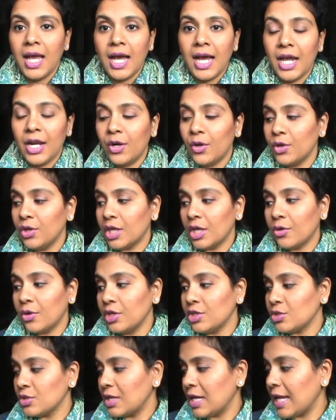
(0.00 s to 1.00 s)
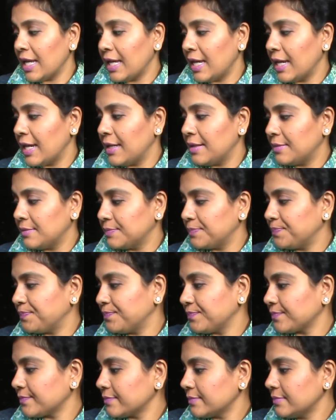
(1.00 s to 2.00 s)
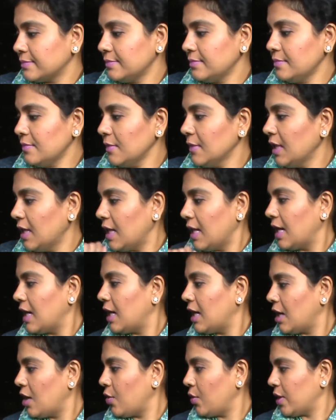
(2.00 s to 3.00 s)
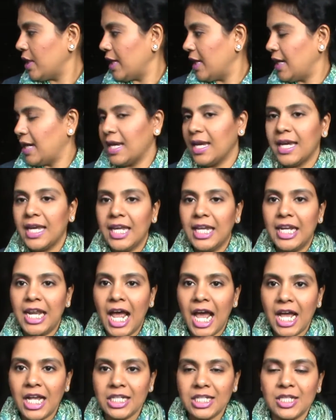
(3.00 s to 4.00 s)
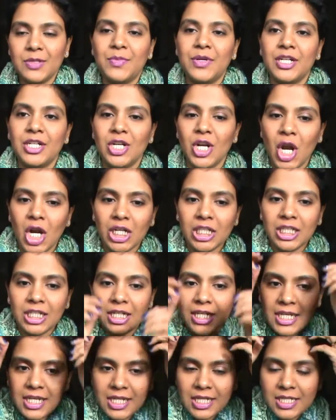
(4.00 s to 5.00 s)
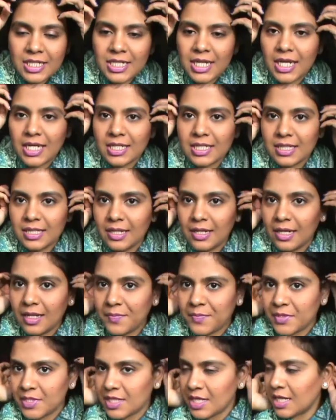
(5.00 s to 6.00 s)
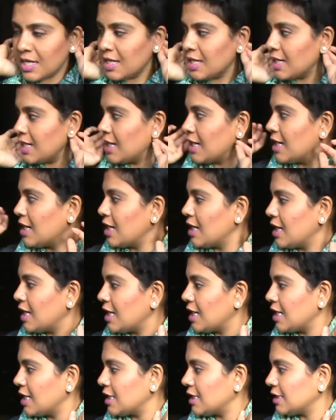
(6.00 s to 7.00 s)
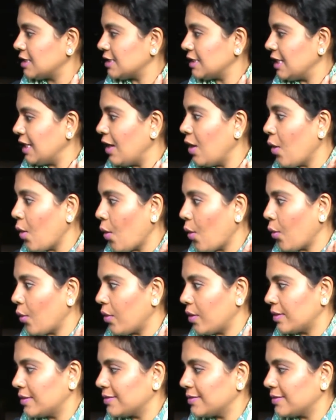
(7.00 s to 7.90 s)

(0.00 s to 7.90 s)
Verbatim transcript: I know you are going to like it okay last but not the least is the lipstick glow.